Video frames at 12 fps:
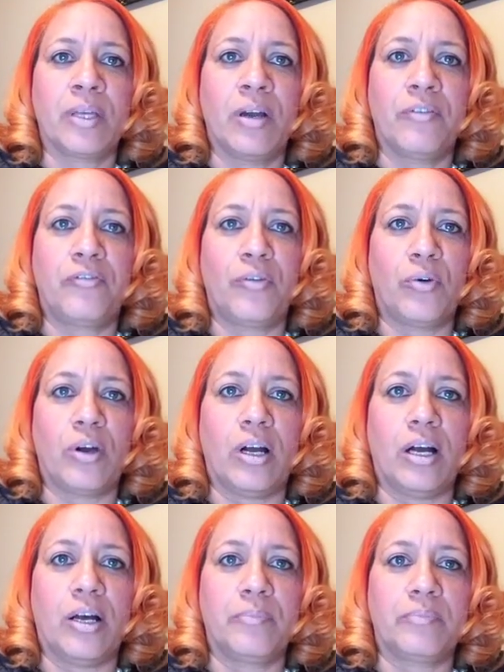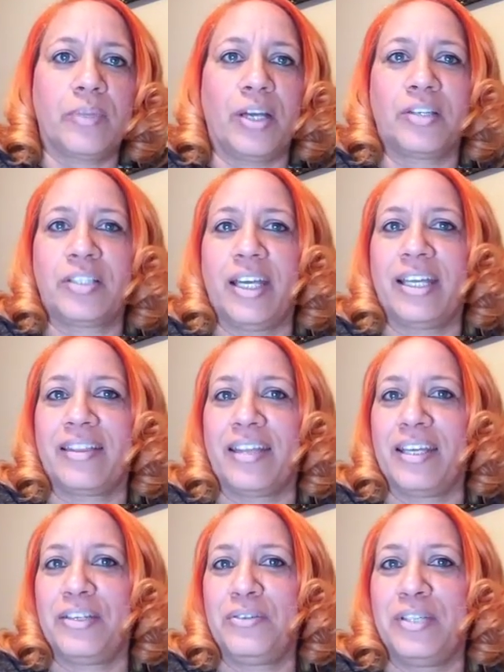for they're saying
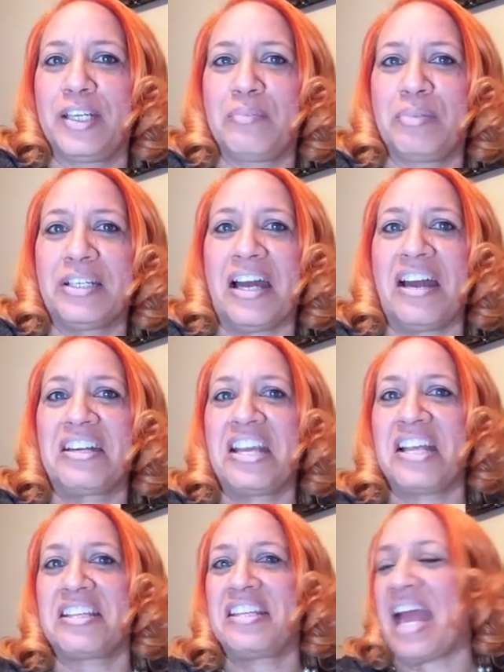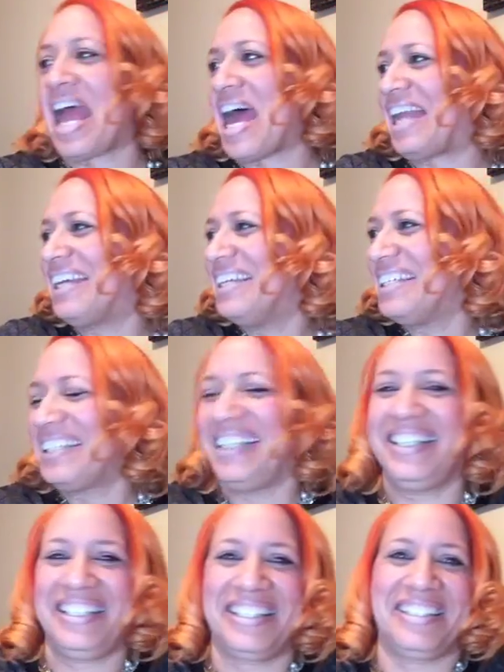thank you, Deacon Bernard. Yes, Dad.
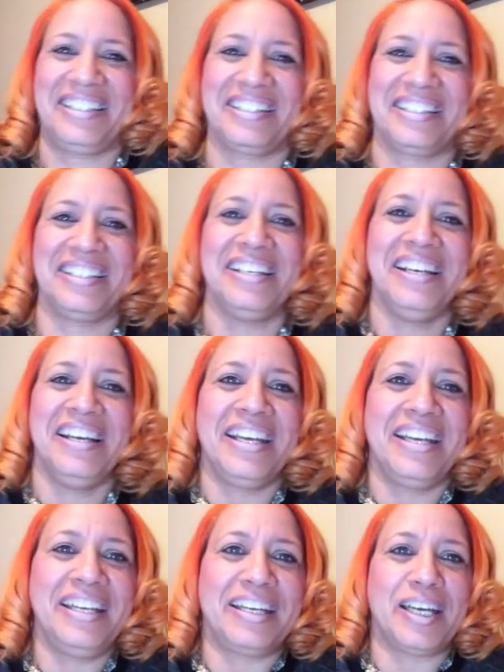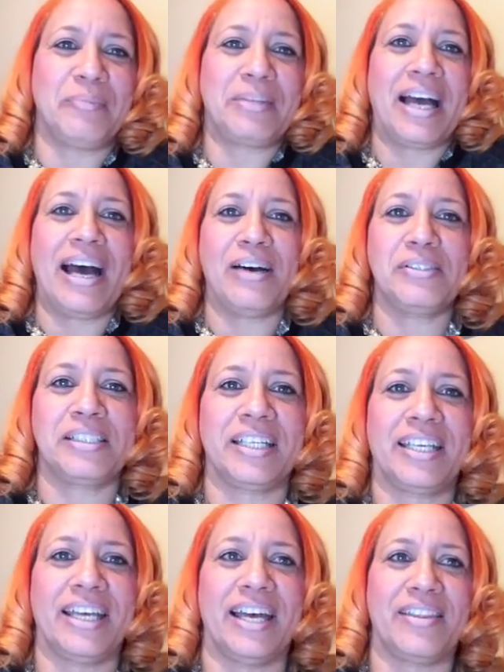He kept the house
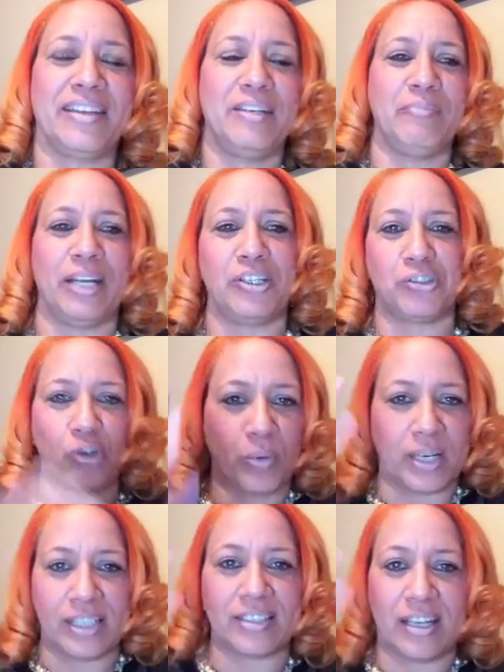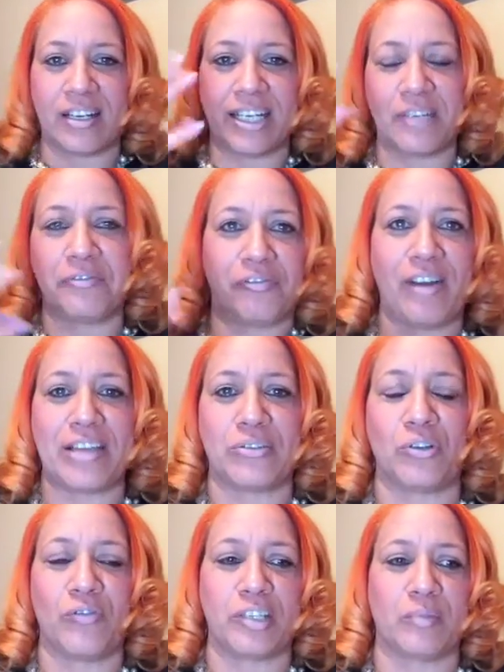together. He made sure when I started getting frazzled
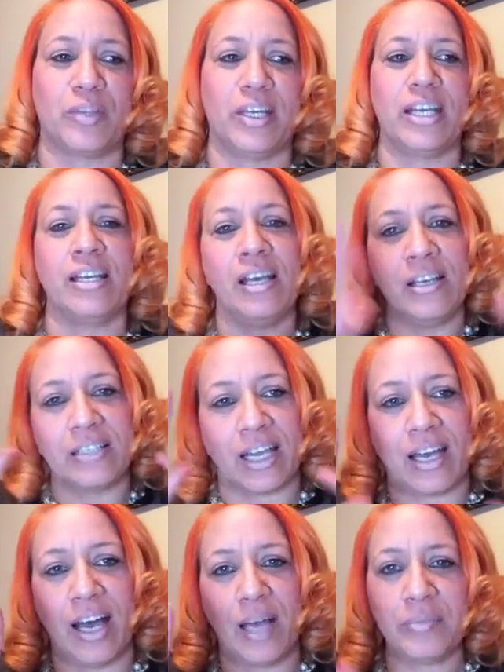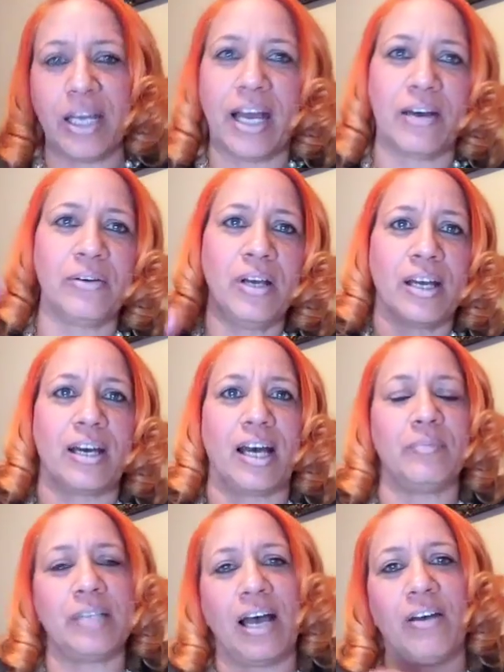over something, he's like, calm down,
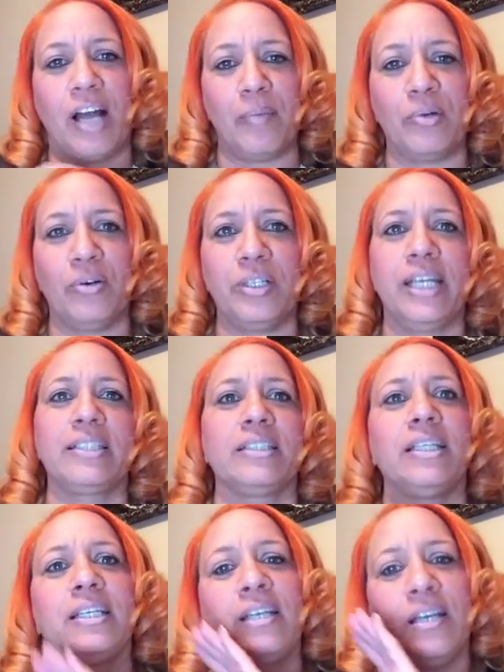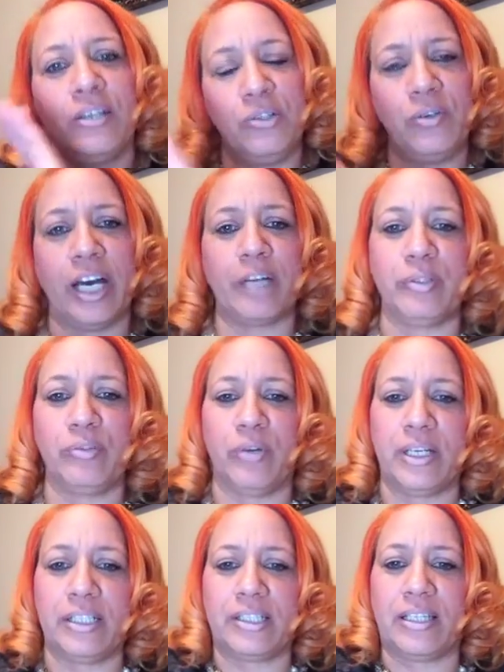I'm gonna handle it. You got to be
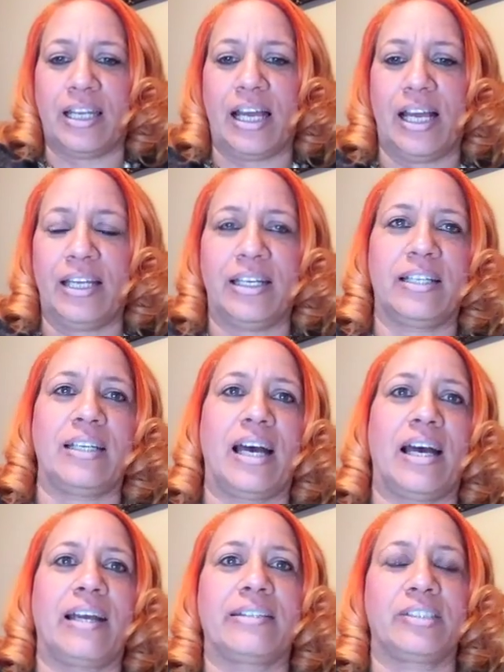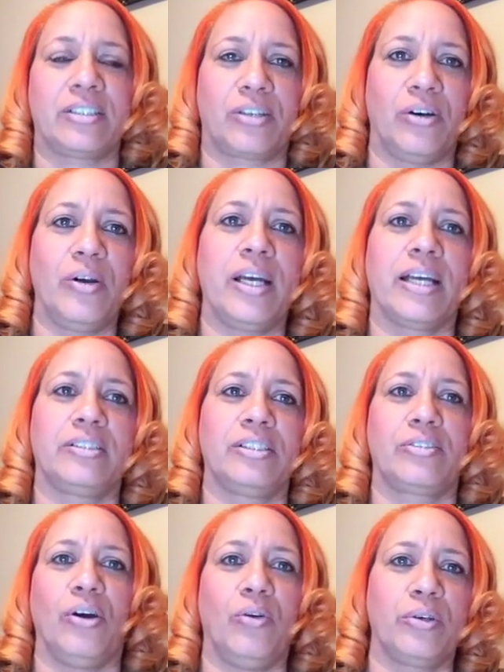ready to line at 9. Just go ahead, just
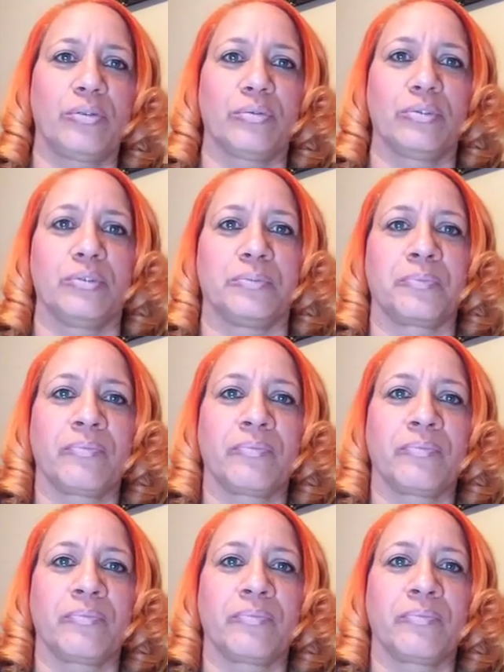go in the room.